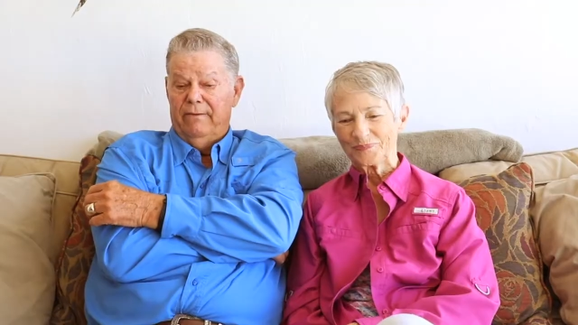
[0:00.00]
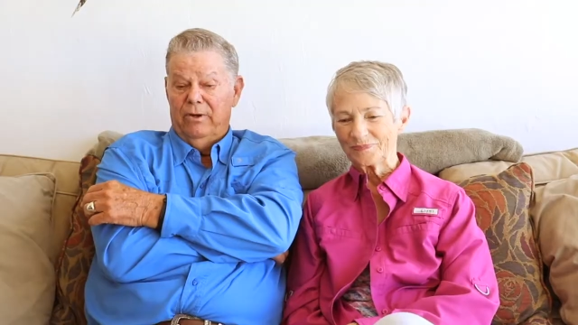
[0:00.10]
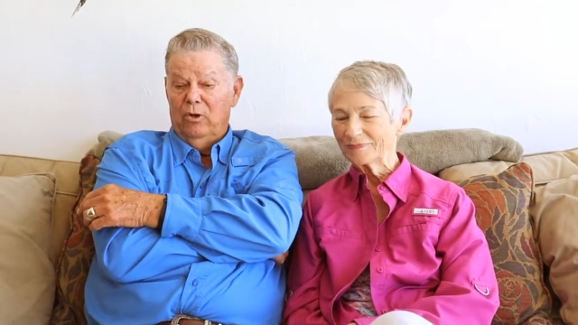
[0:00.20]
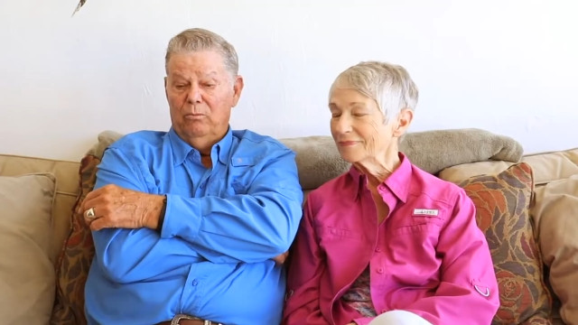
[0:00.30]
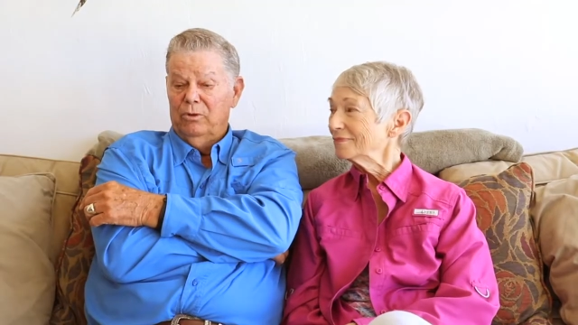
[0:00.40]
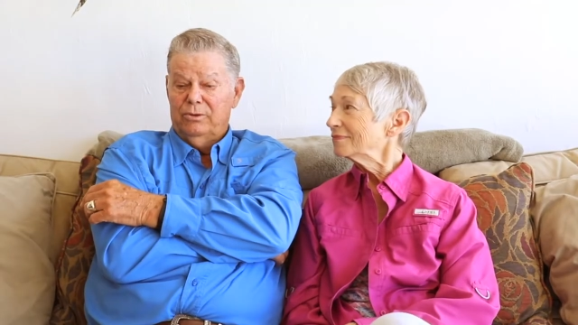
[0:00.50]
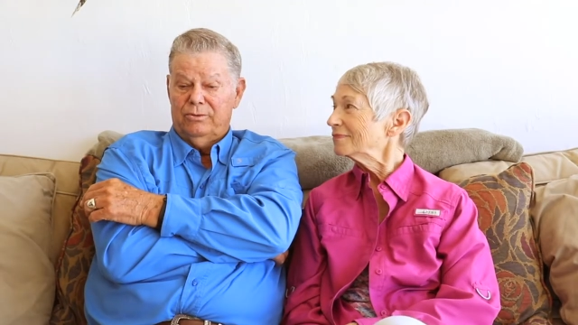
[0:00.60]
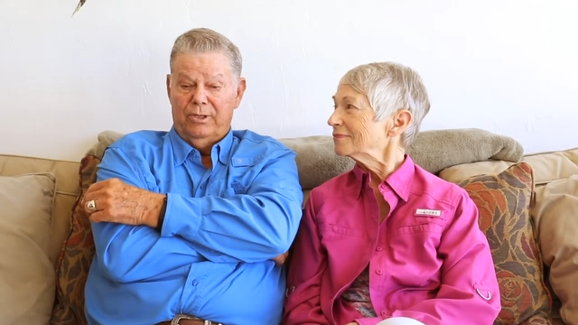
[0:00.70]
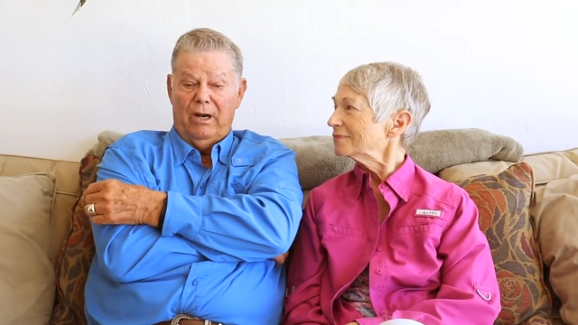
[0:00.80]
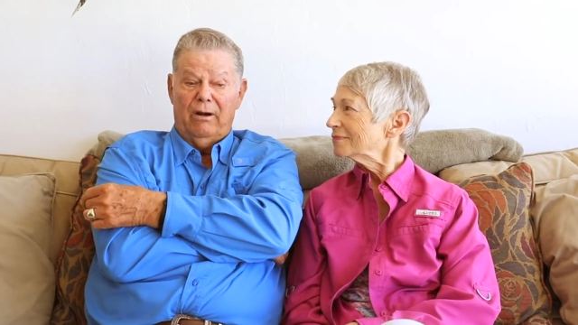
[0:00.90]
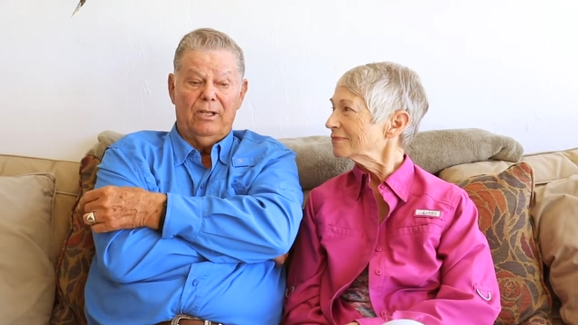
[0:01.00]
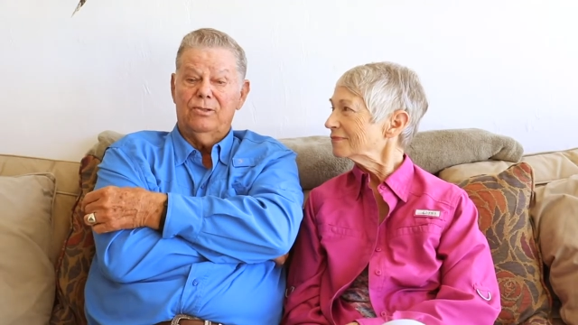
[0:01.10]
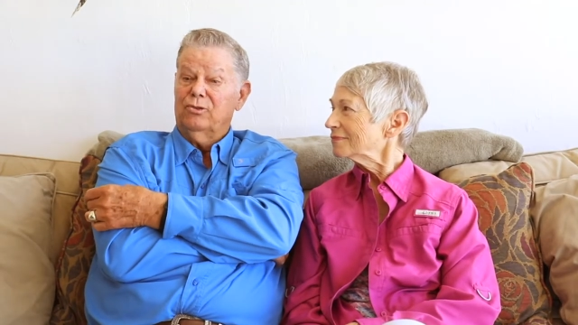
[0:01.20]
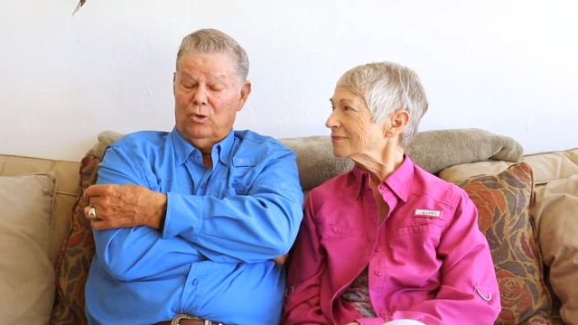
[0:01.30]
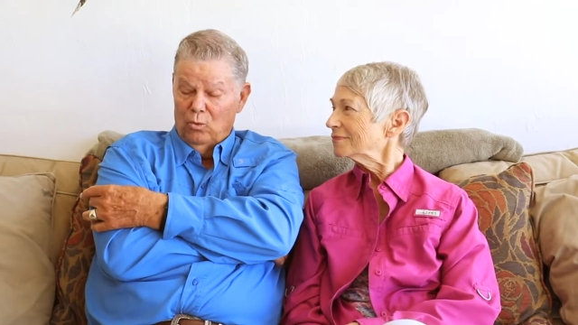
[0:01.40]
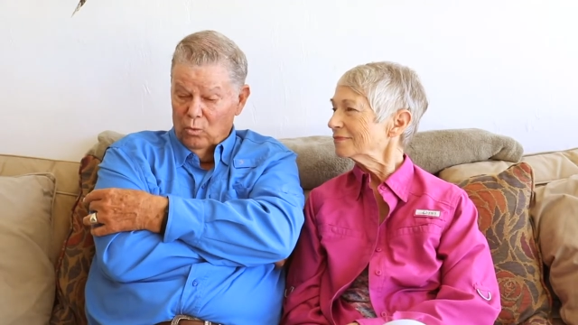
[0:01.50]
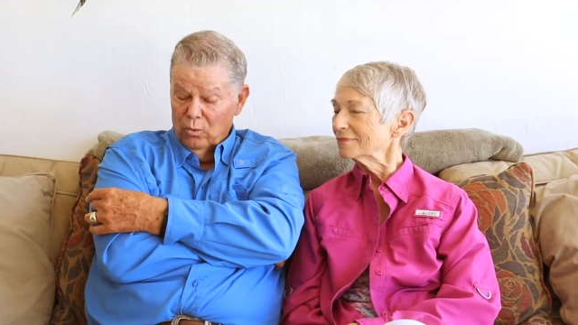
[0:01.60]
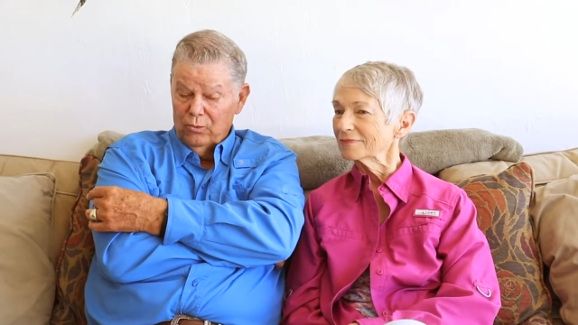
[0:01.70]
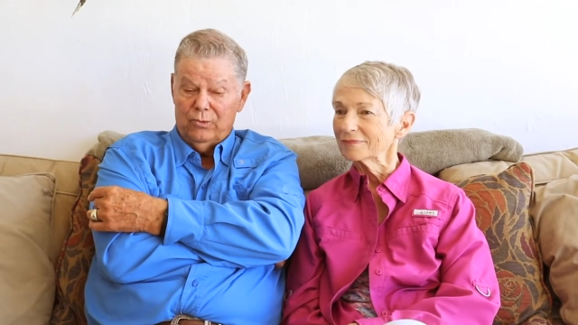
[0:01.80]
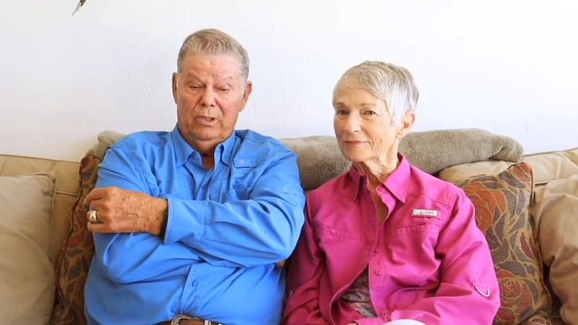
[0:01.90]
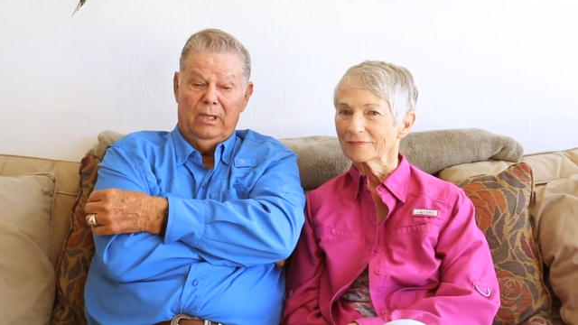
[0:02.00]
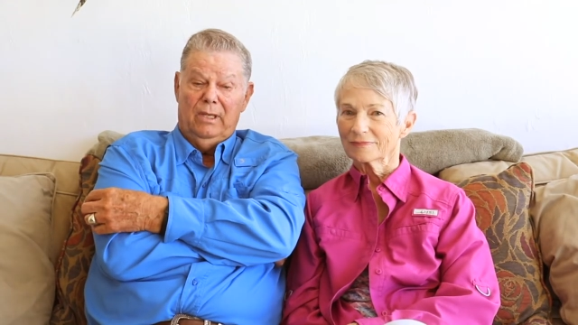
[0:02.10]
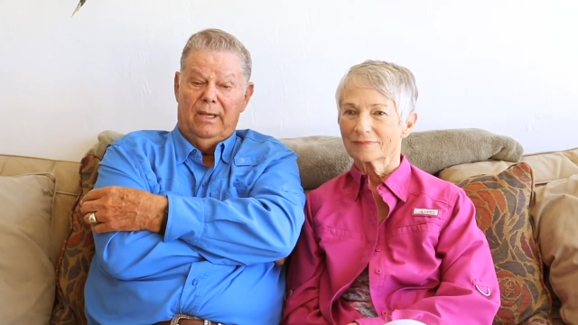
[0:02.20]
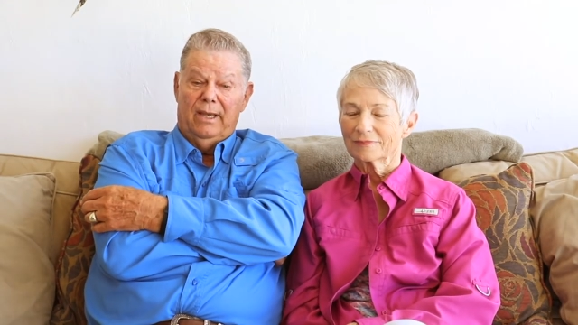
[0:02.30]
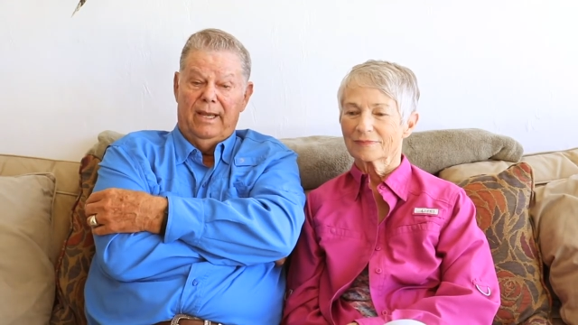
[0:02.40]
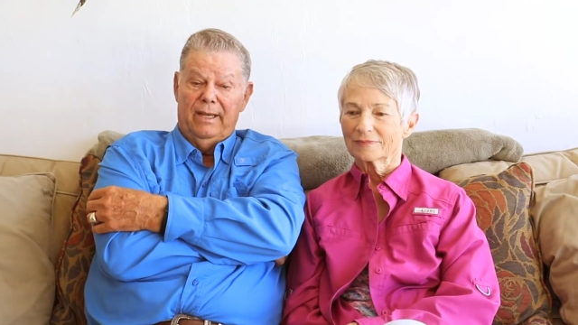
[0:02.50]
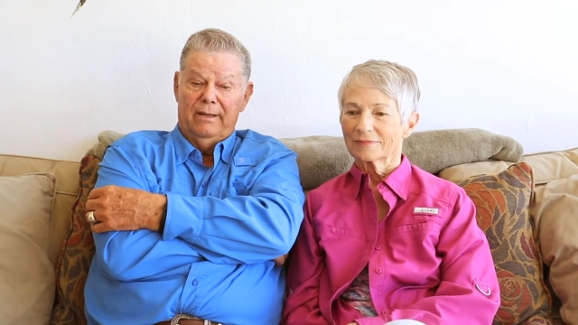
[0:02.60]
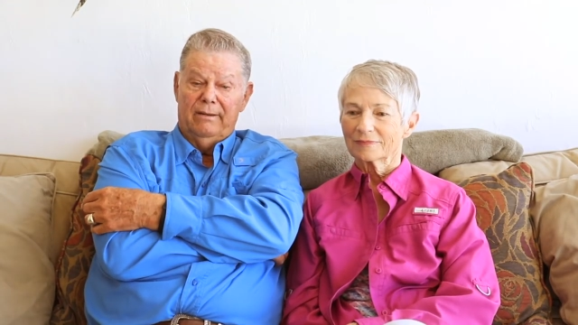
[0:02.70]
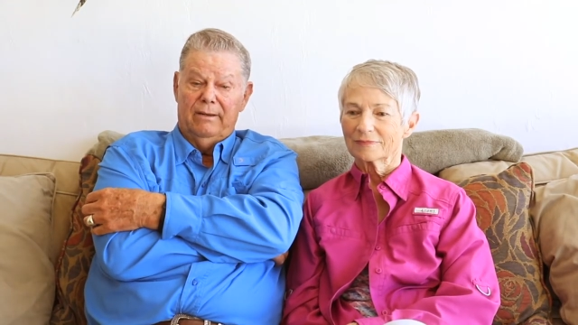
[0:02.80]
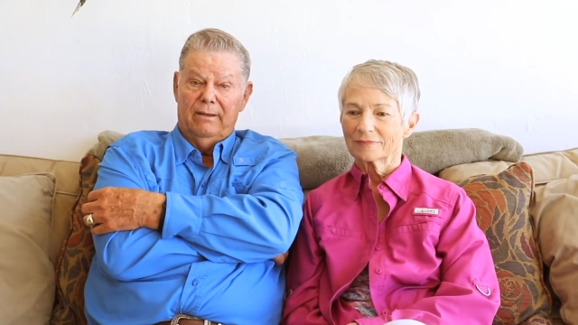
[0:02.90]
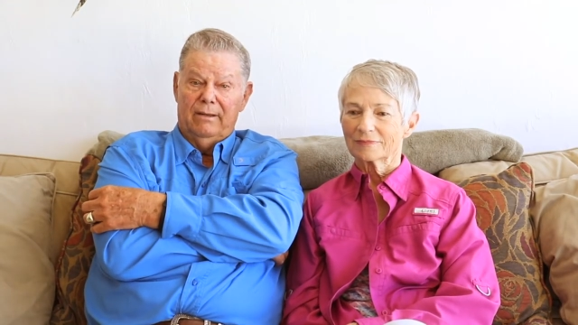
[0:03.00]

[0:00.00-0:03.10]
Speaker 1: to numerous charities, schools, and